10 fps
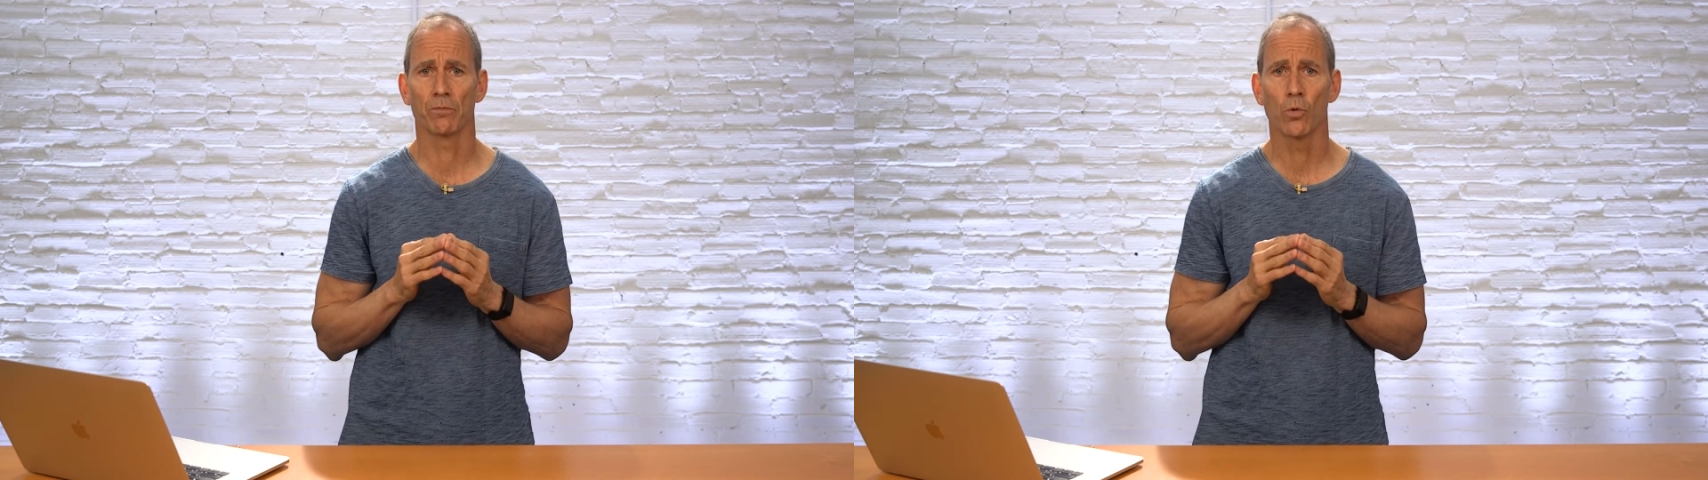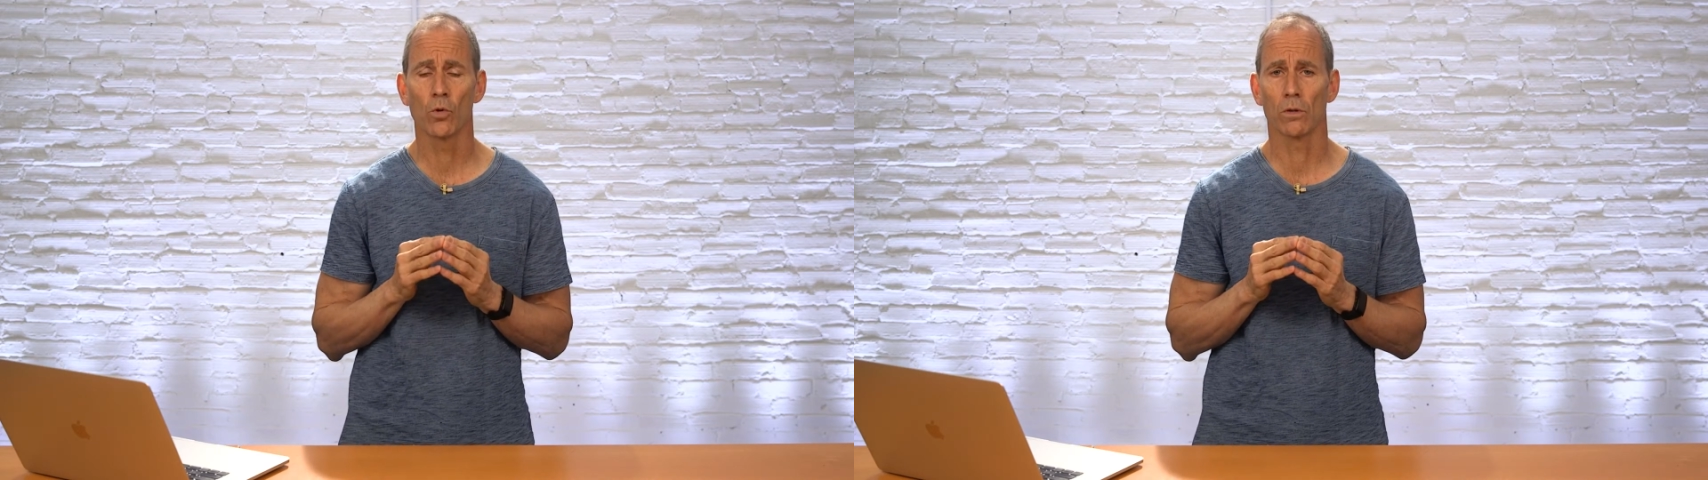
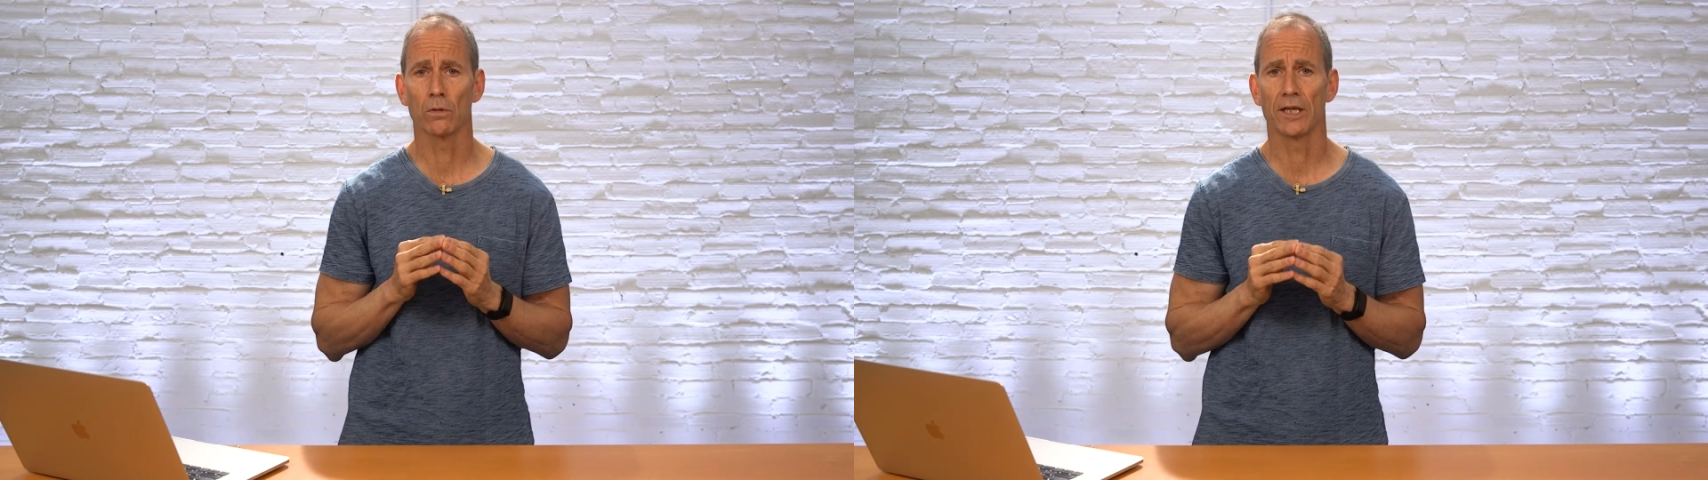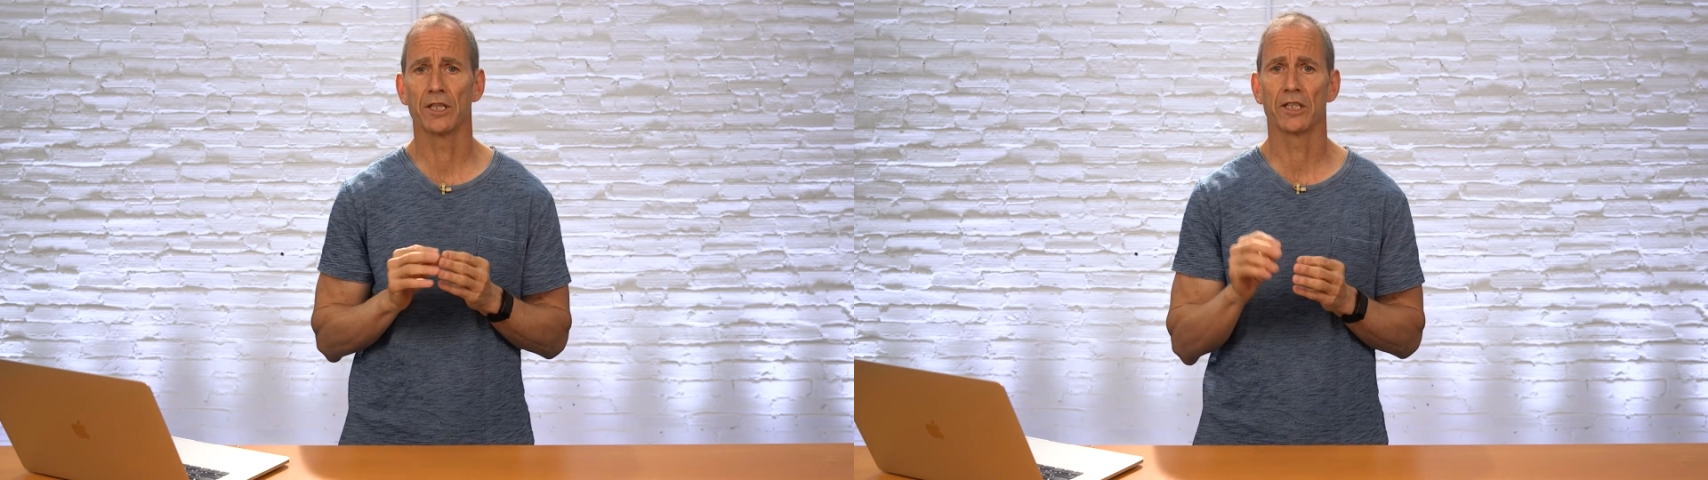portal
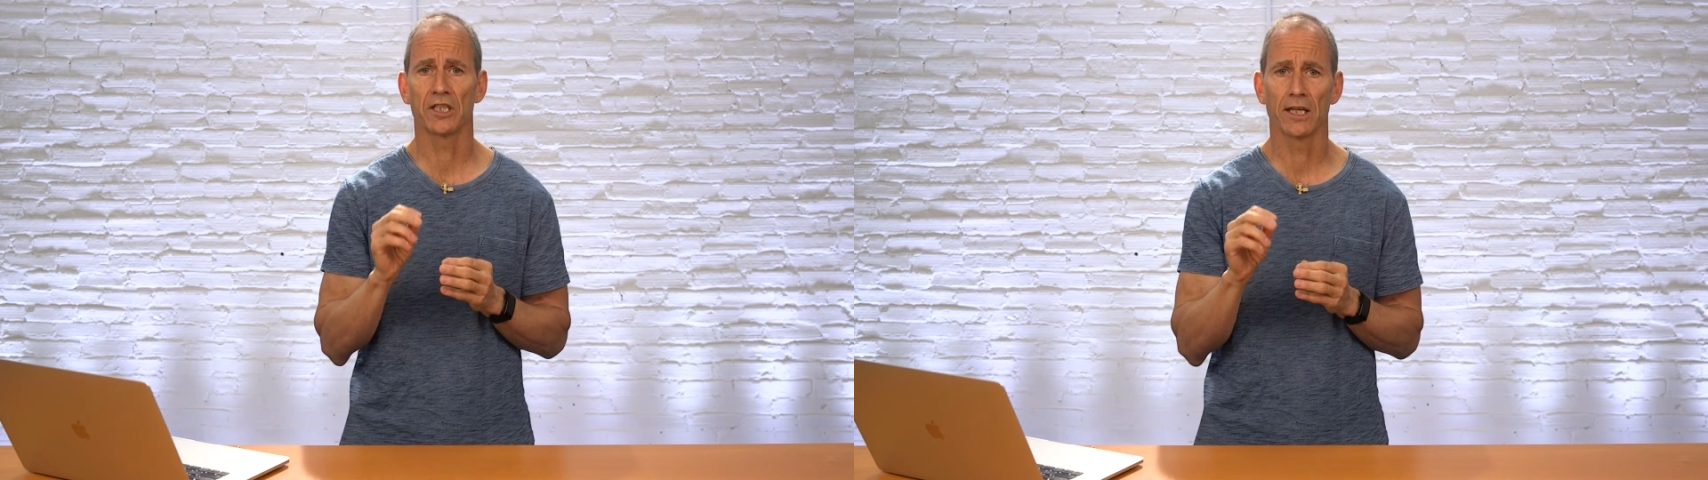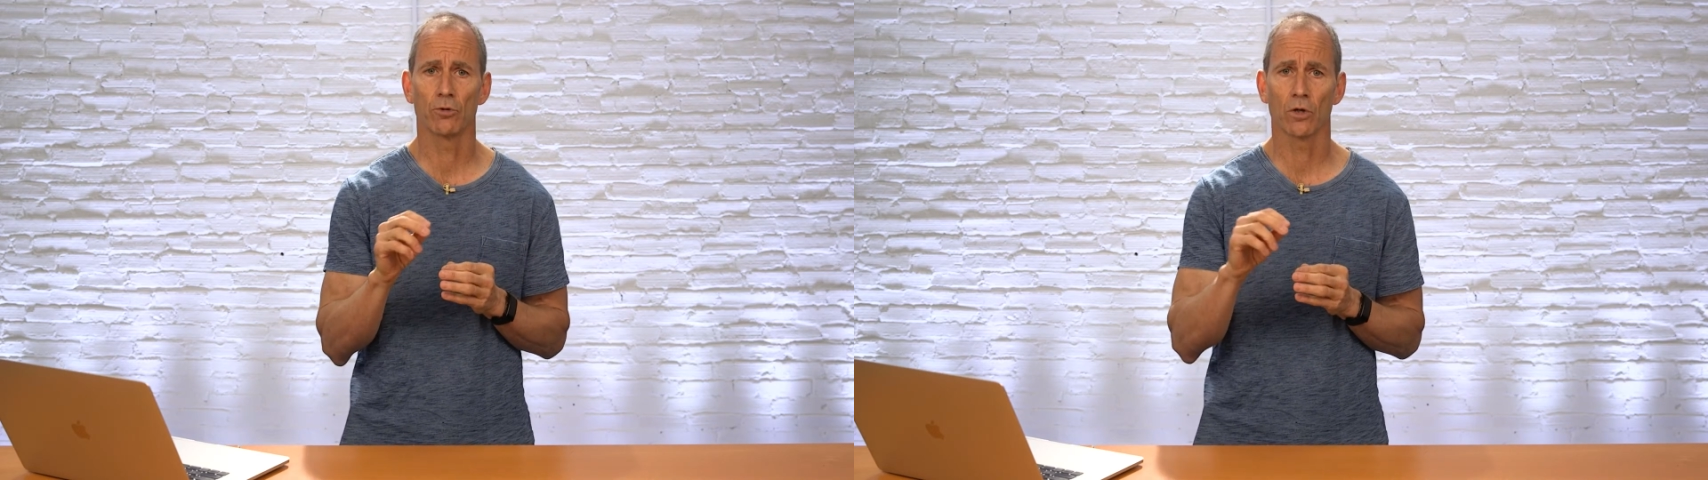and
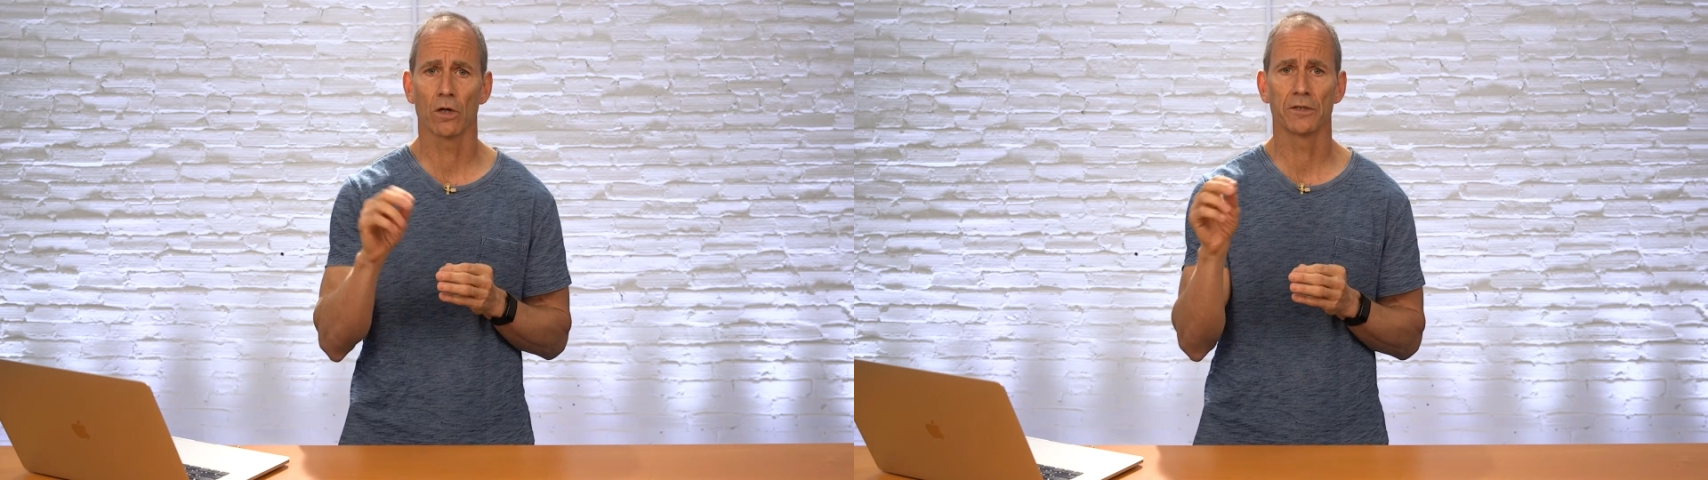disable call